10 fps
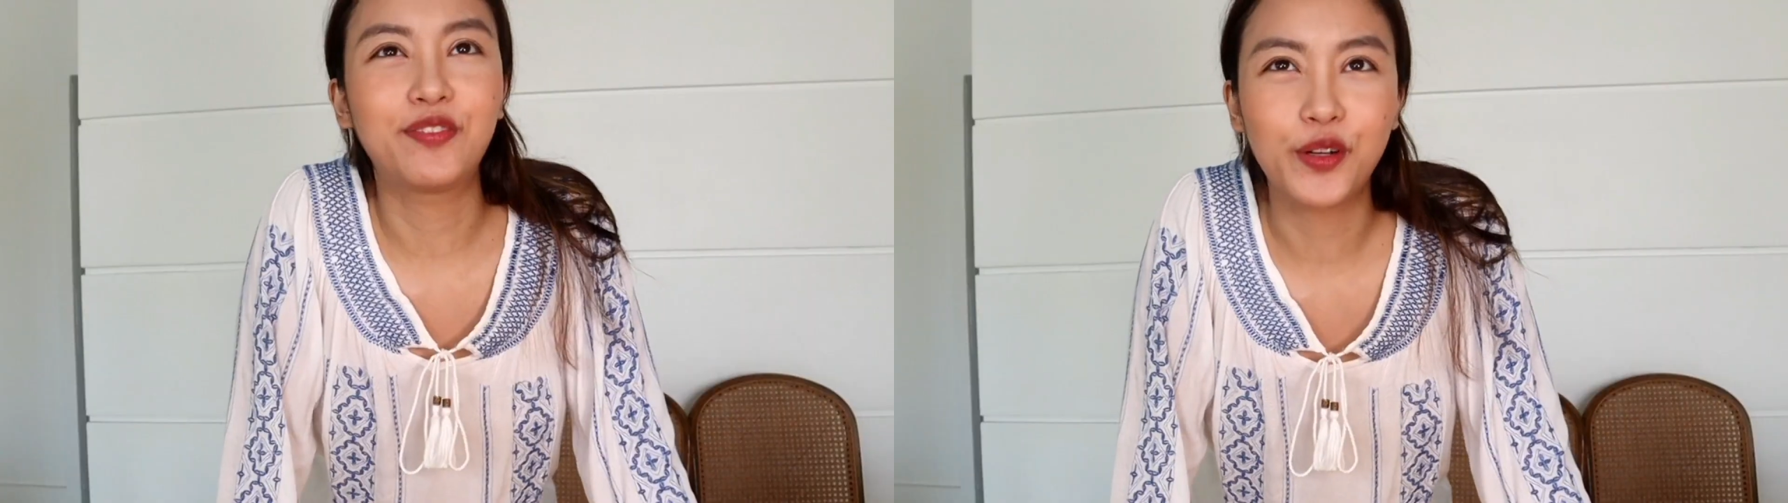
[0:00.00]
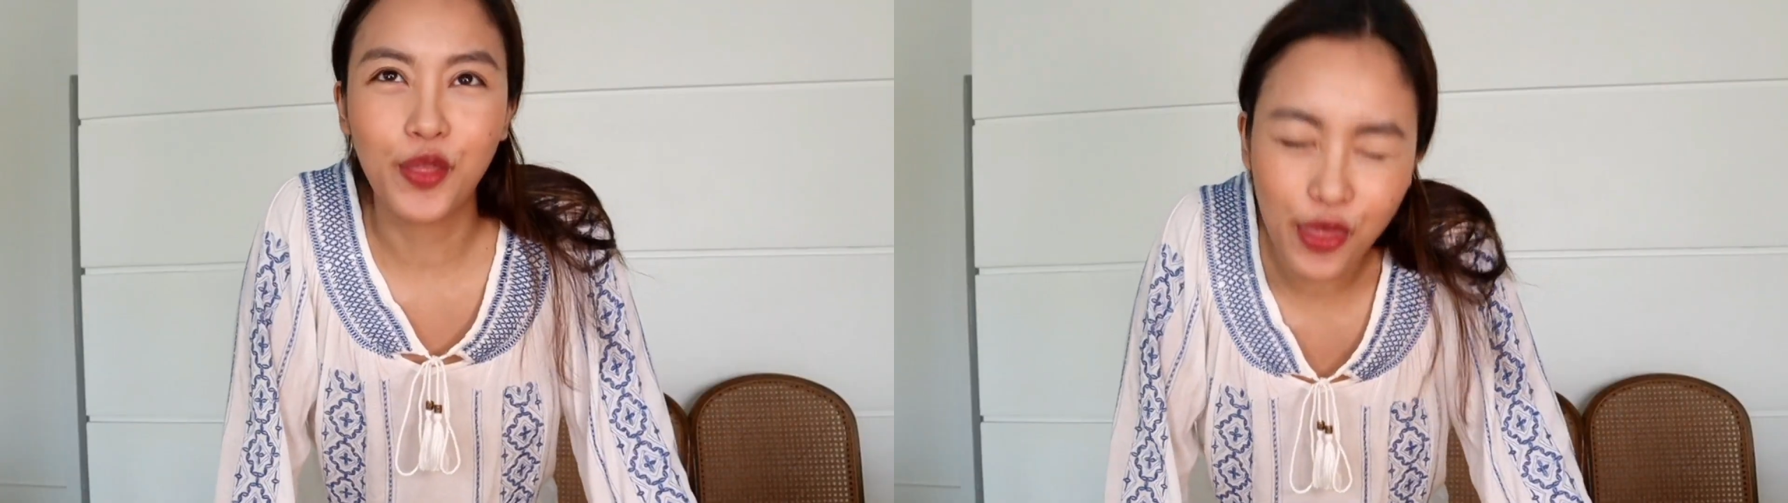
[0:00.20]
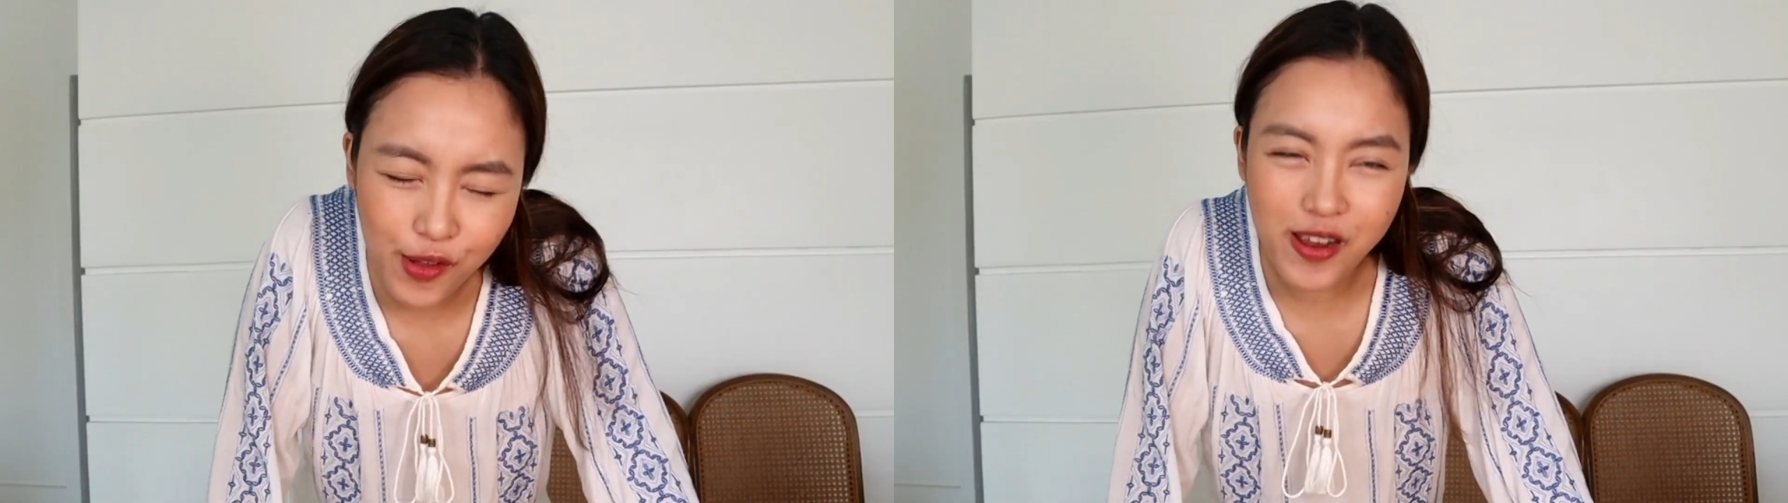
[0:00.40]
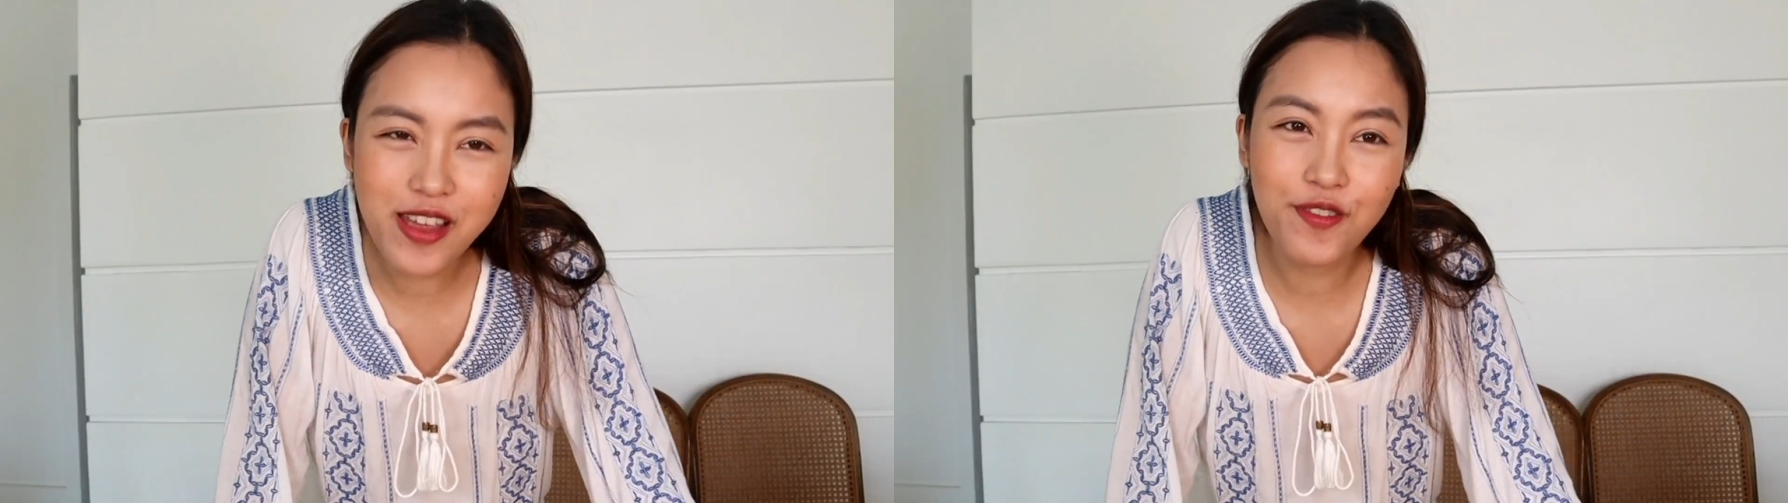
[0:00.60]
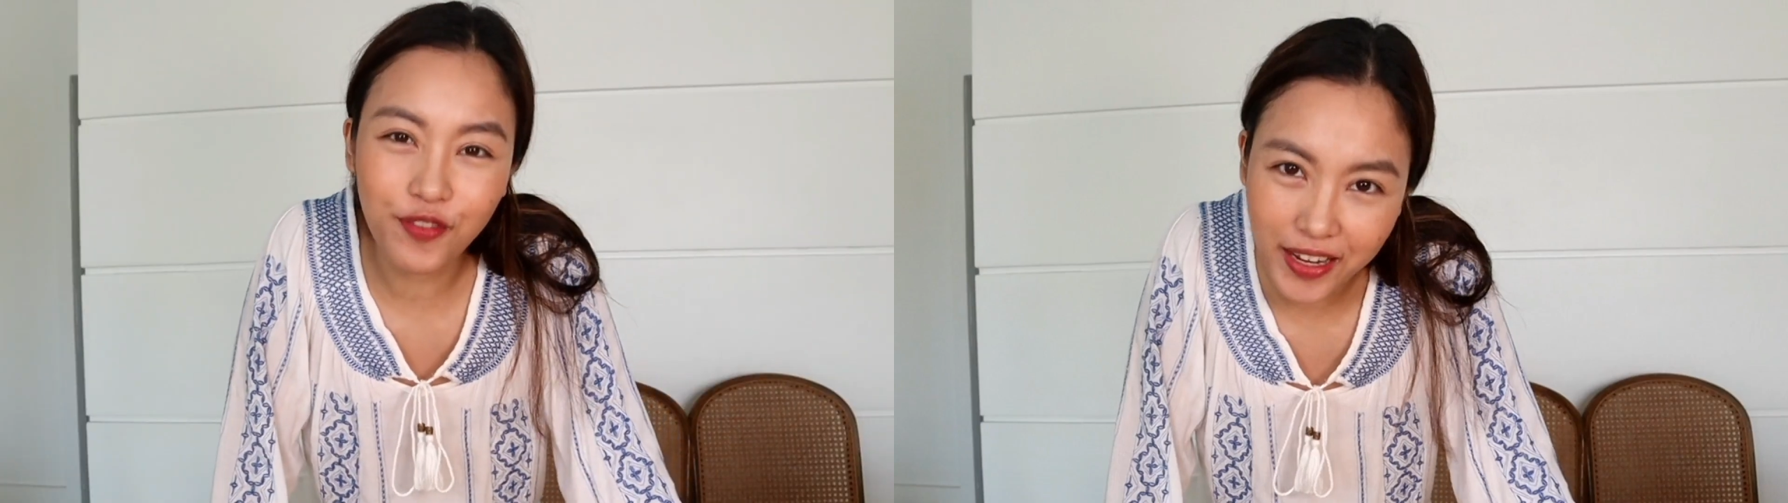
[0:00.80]
after
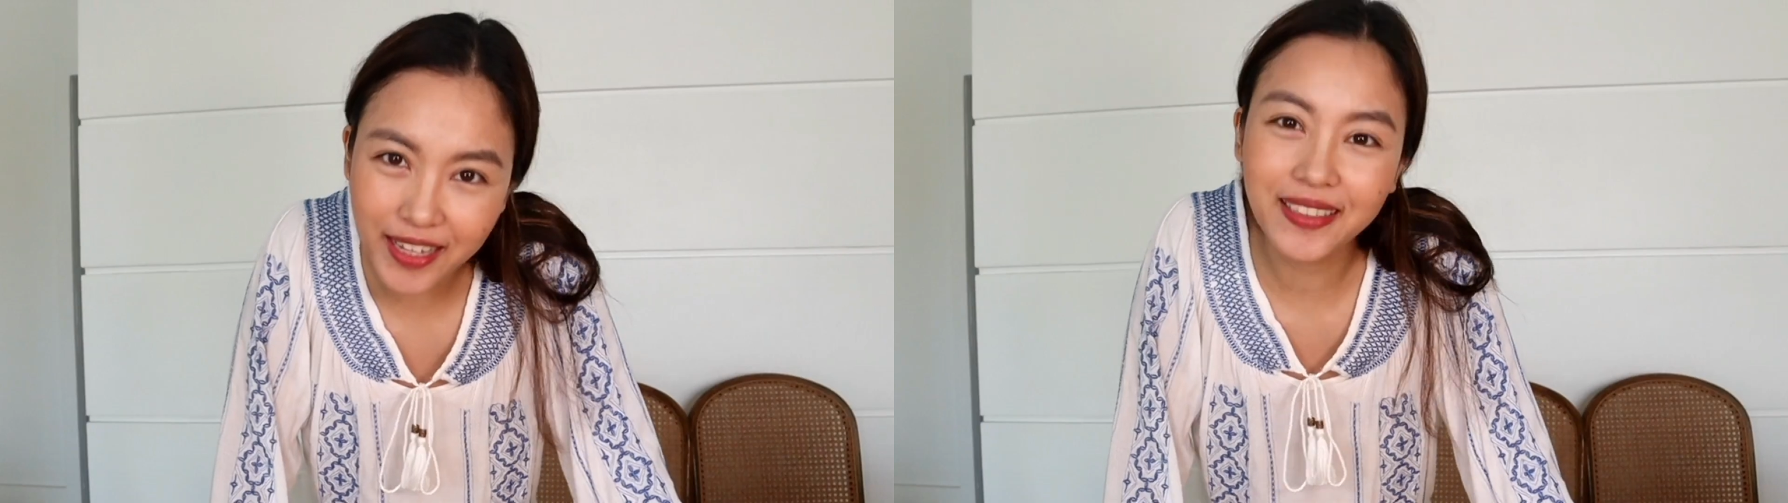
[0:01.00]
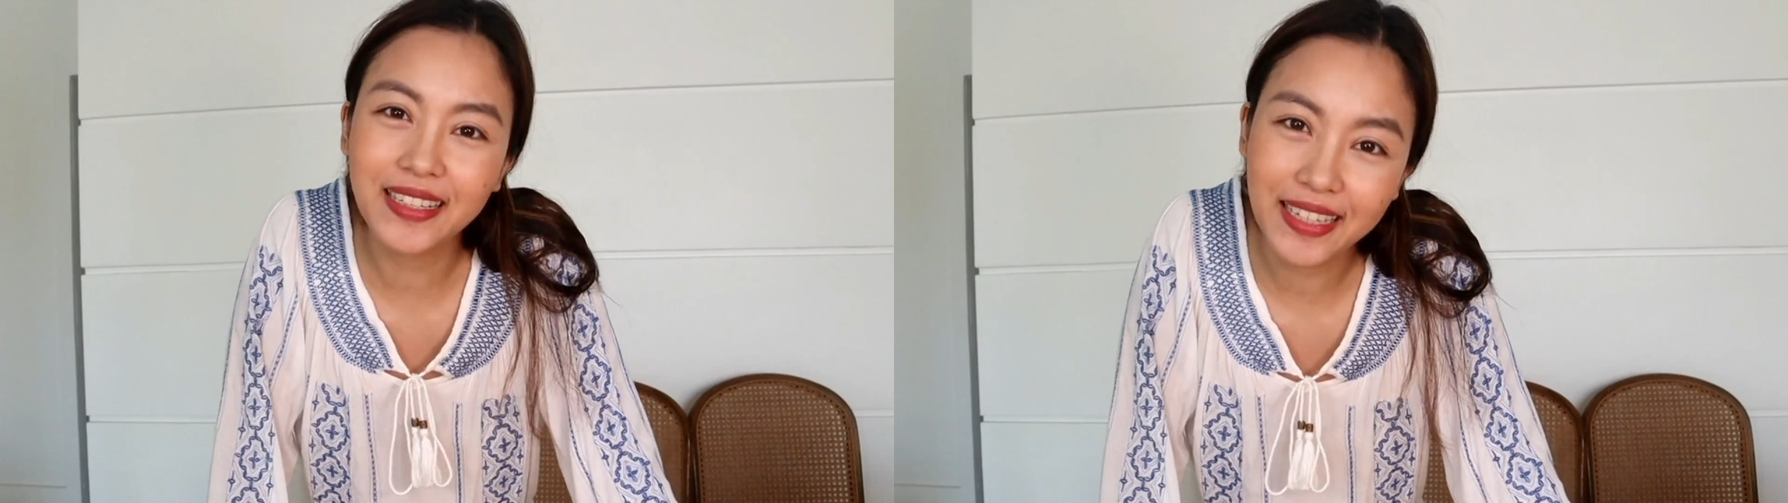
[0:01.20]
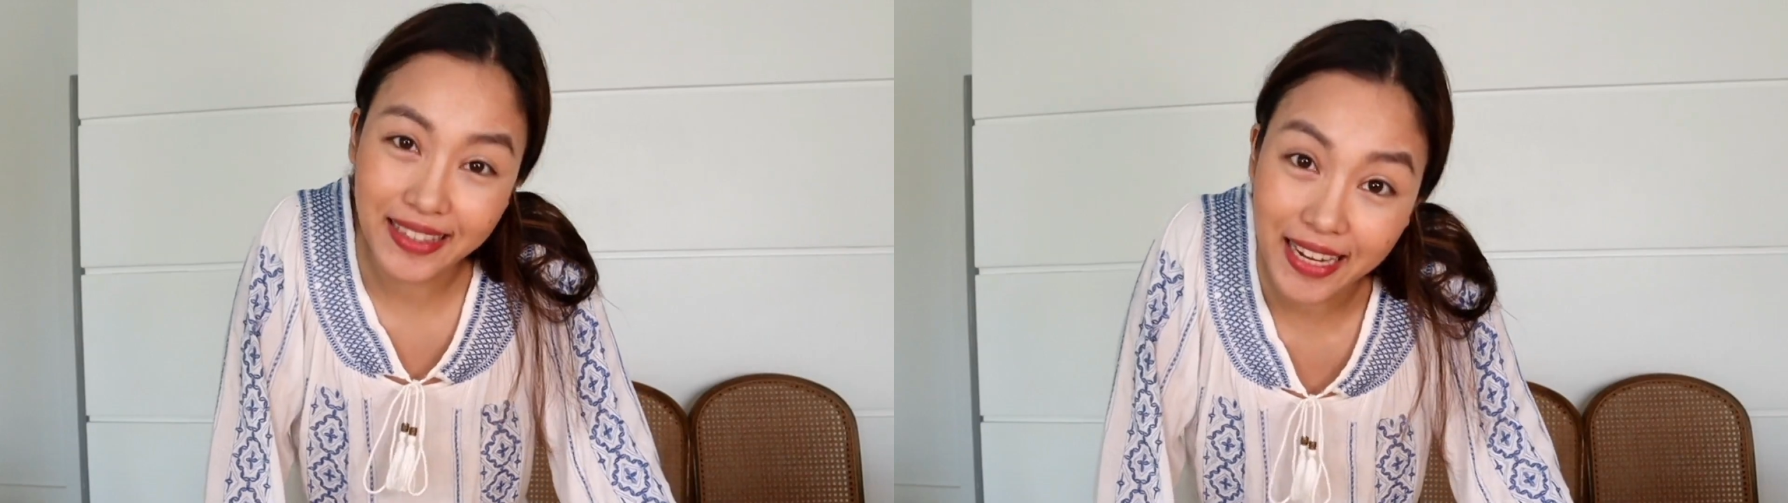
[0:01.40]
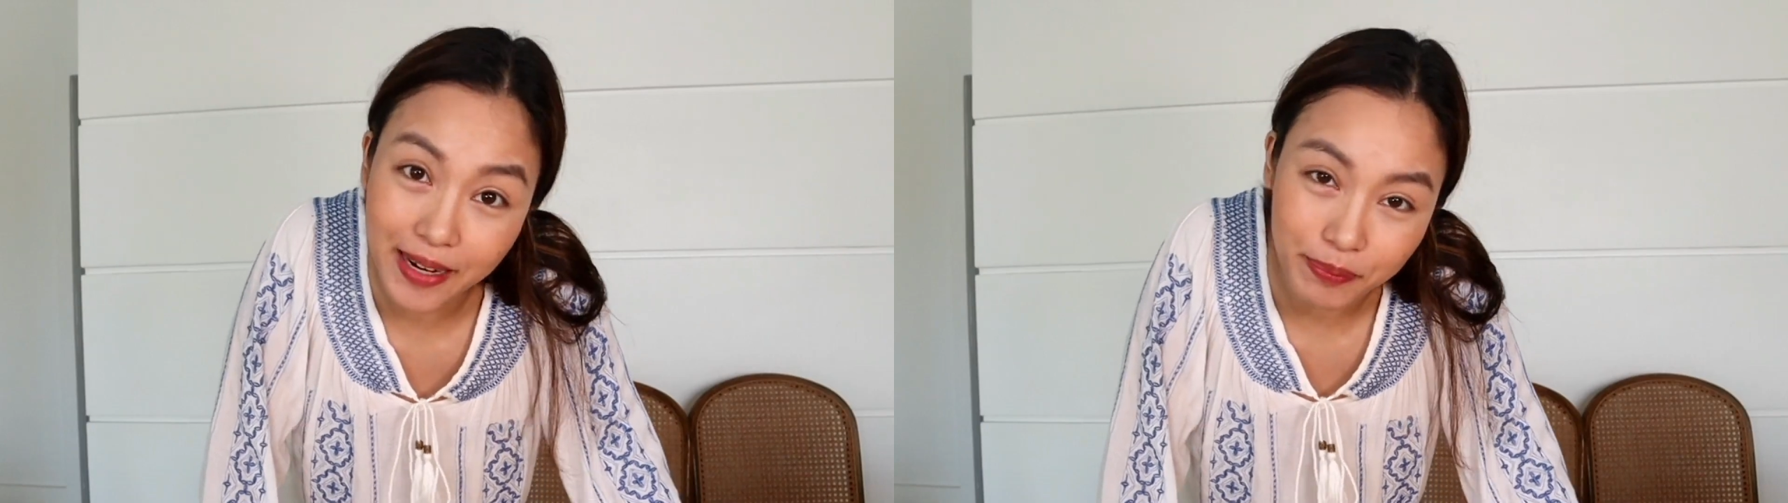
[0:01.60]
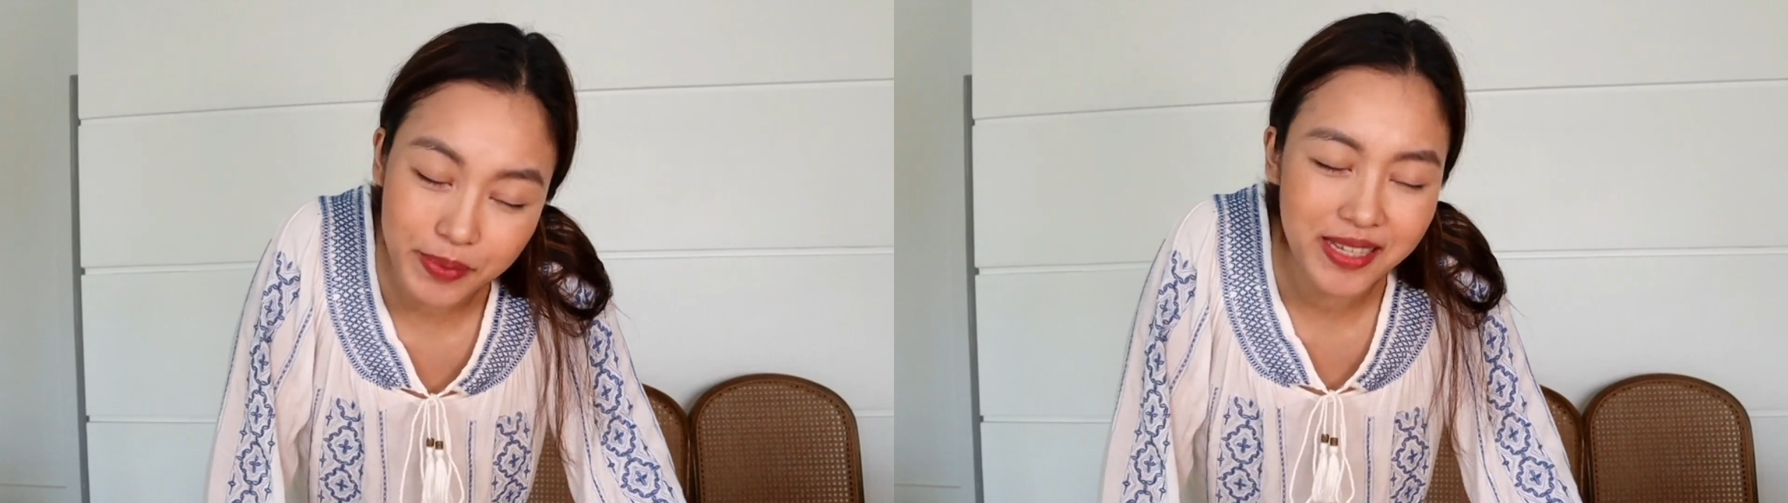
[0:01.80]
3 failed attempts,